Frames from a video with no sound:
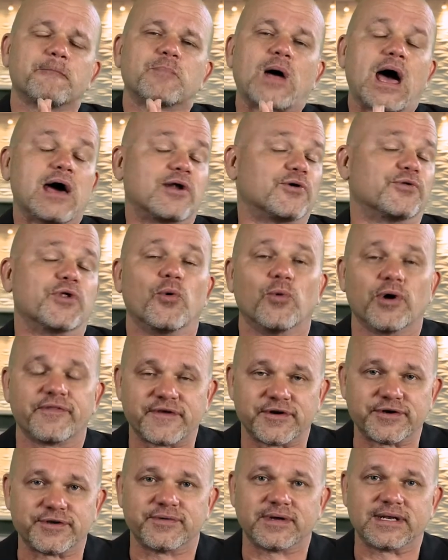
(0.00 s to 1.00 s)
I don't know what
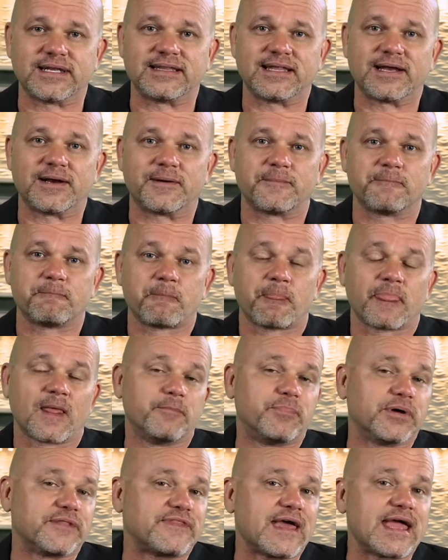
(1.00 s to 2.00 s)
they're doing in there,
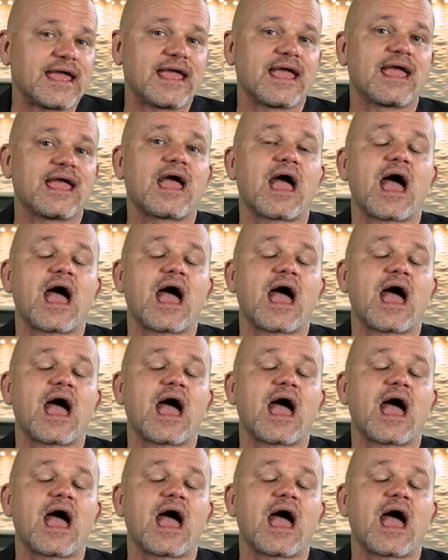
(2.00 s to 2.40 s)
but they